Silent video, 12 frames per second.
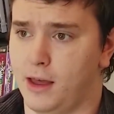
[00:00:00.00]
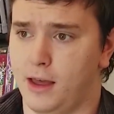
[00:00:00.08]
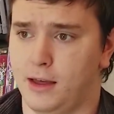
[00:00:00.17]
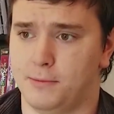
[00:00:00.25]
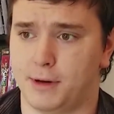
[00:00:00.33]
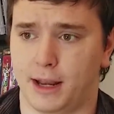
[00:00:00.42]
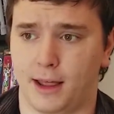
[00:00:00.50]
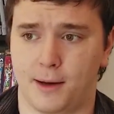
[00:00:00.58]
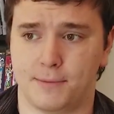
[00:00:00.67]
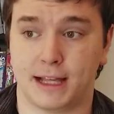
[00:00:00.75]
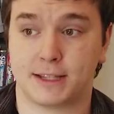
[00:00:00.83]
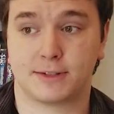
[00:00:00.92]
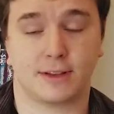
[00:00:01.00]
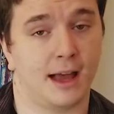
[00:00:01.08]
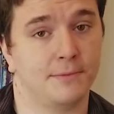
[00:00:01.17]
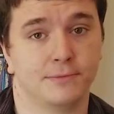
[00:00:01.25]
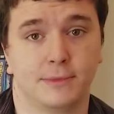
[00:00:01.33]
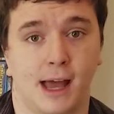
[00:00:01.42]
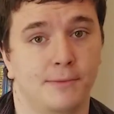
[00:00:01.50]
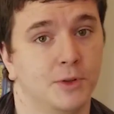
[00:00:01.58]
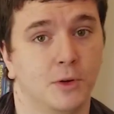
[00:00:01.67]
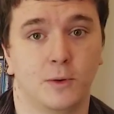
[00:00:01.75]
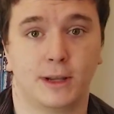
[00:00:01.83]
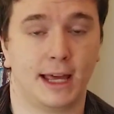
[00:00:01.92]
But I'm doing what
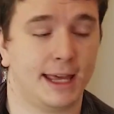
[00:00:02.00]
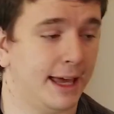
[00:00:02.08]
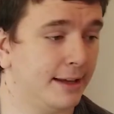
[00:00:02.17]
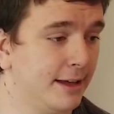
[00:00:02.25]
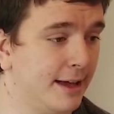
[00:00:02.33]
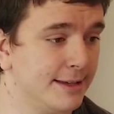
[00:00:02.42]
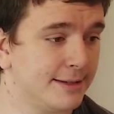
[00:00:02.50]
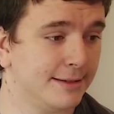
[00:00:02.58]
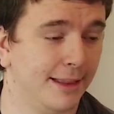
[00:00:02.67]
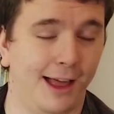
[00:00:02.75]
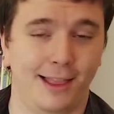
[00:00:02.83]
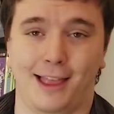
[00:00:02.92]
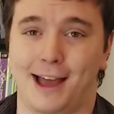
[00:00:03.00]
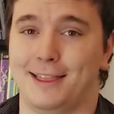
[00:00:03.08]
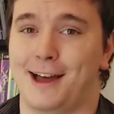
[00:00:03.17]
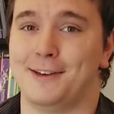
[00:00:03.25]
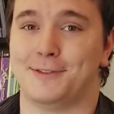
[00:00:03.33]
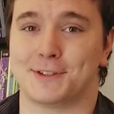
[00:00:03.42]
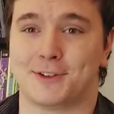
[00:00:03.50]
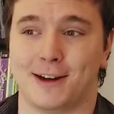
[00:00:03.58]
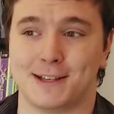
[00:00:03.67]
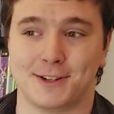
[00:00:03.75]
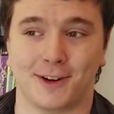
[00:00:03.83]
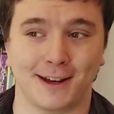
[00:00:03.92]
I can, guys. Life is crazy
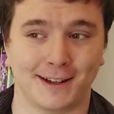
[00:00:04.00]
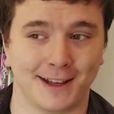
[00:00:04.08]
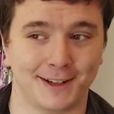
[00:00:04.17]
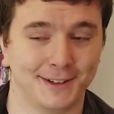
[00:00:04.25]
right now.